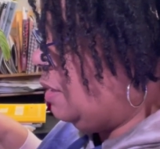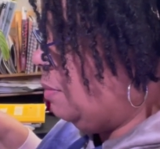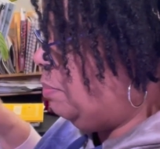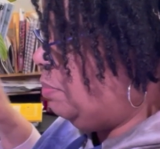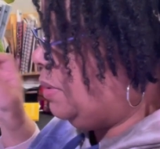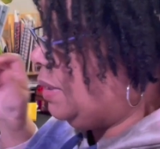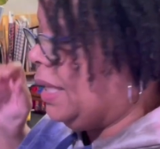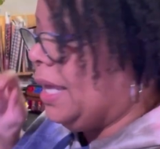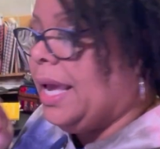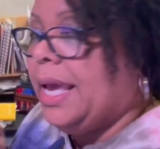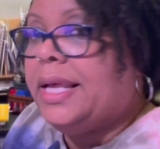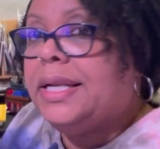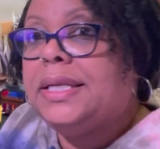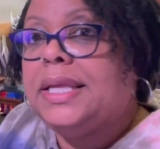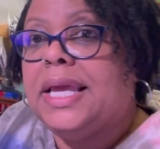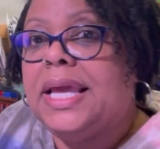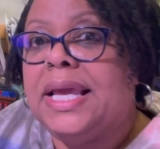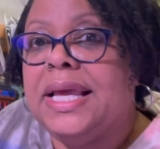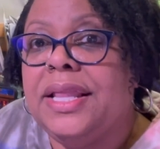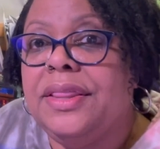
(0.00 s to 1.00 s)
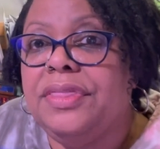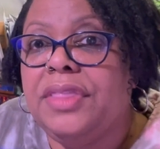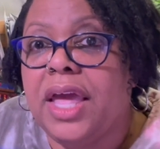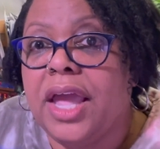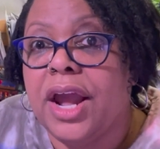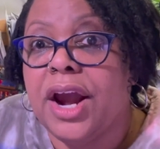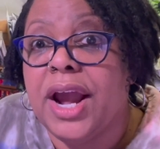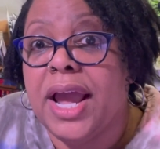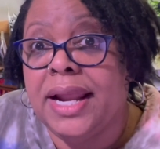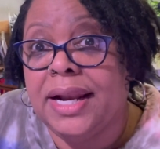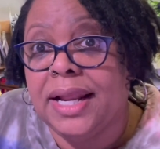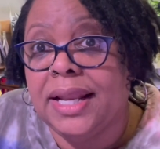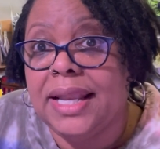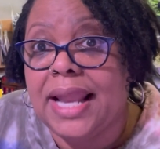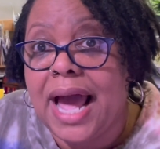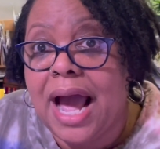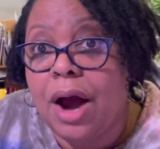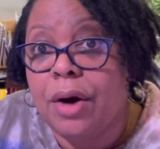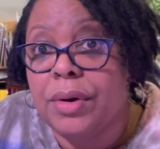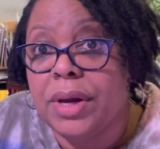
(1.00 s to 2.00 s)
plant in there and
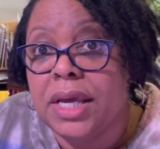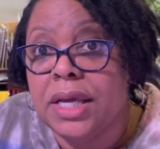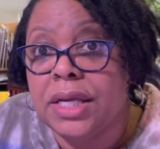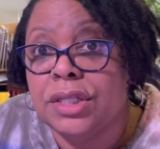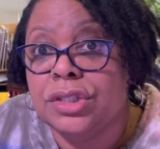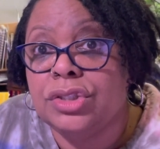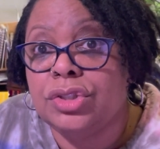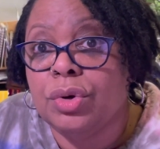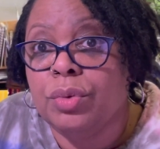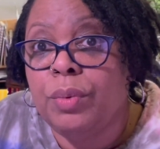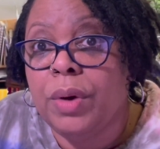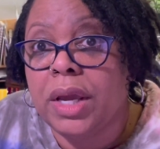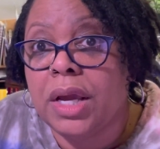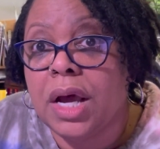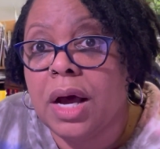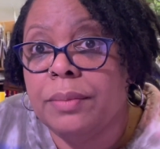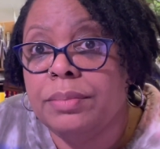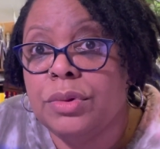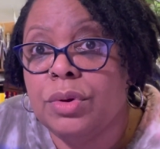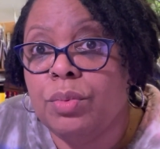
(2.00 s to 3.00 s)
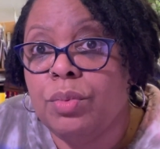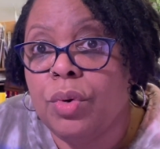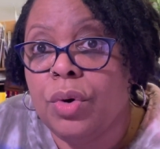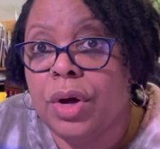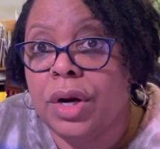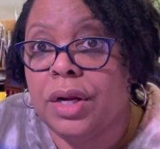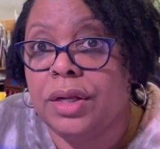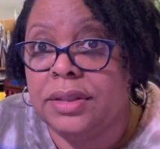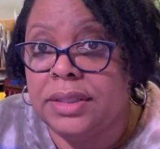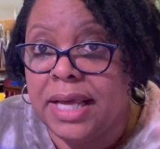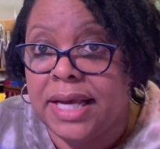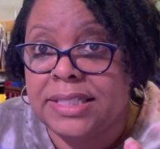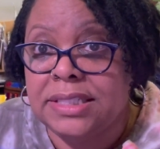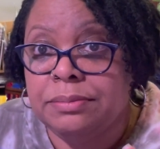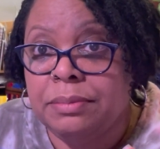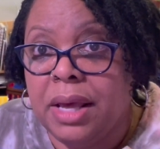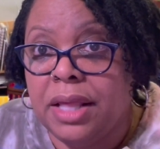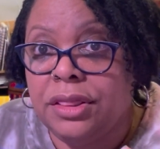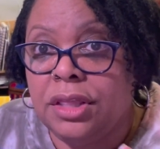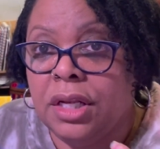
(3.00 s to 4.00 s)
allow it to wick up the water. That's
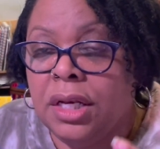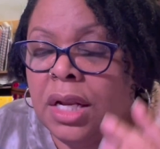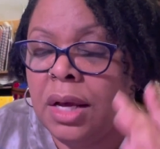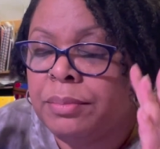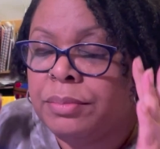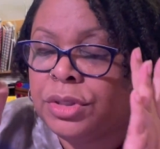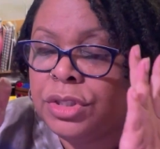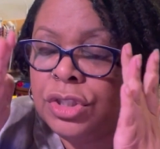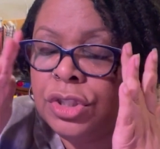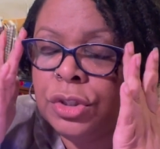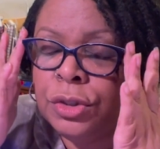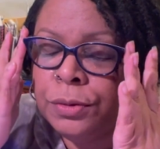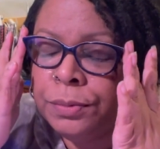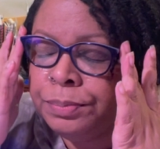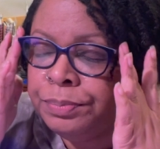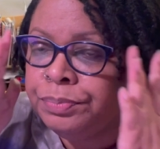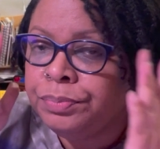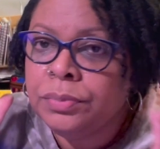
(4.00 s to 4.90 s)
method number two.